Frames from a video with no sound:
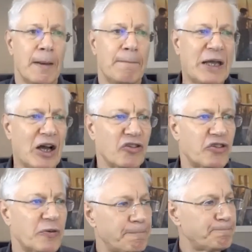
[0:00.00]

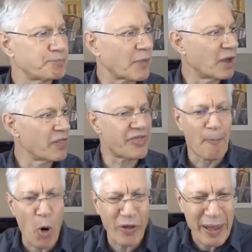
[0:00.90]
Because the
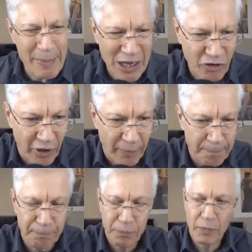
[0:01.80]
more they measure,
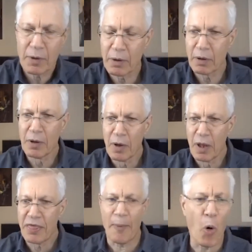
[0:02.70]

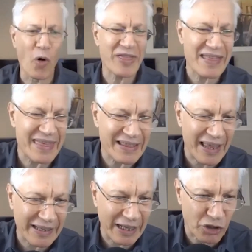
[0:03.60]
the more they think
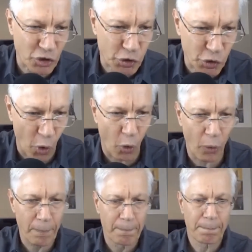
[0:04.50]
they can
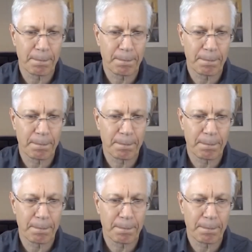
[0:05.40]
control,